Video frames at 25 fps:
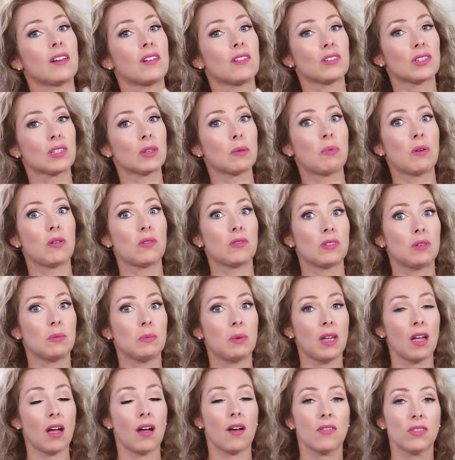that are supposed to
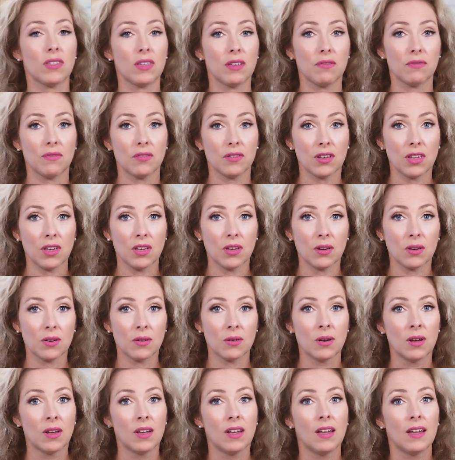be healthy for
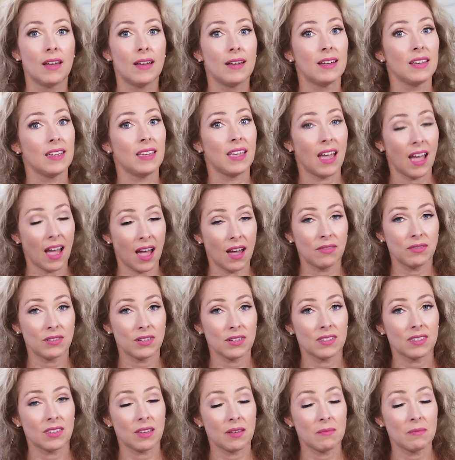you, you have
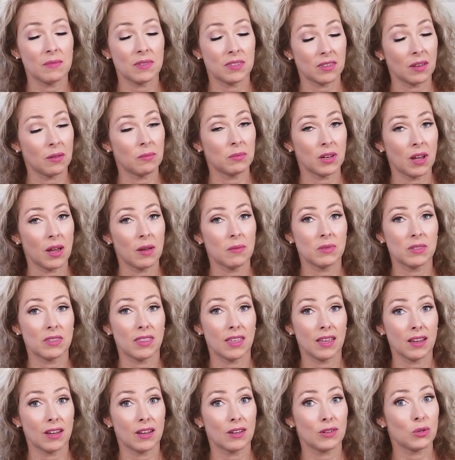to sometimes
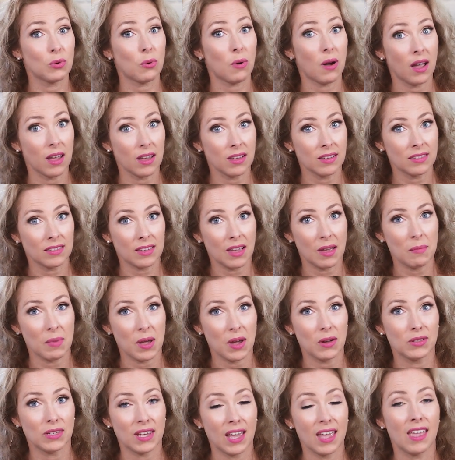think twice
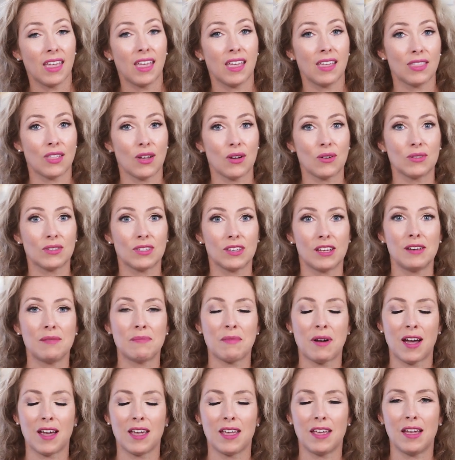about taking those, in
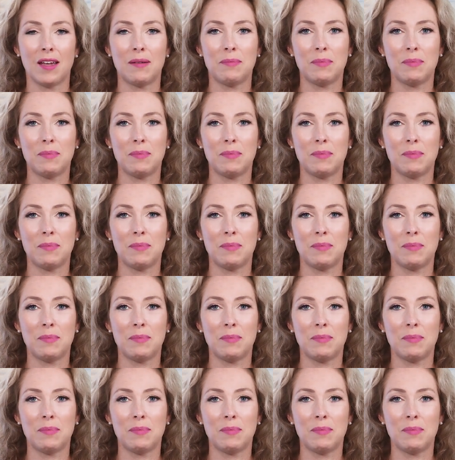my